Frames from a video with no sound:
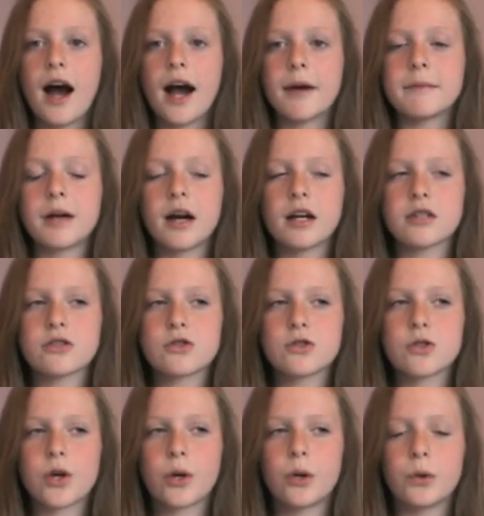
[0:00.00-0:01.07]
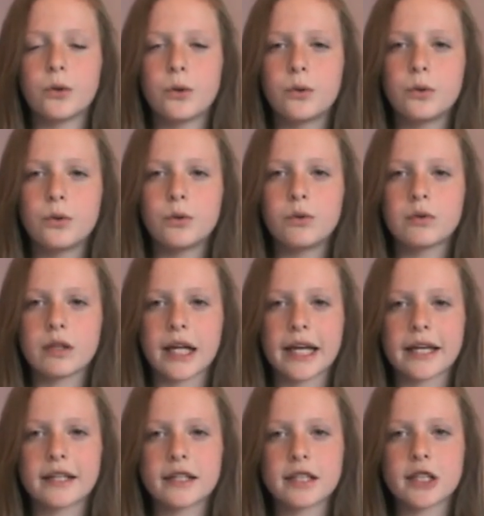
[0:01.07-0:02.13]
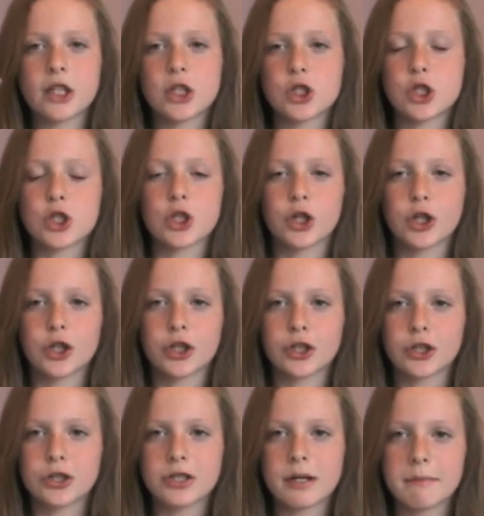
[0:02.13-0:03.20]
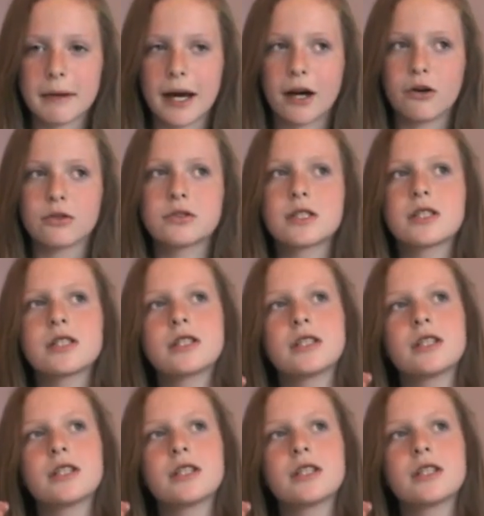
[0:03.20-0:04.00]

I'm not too like concerned about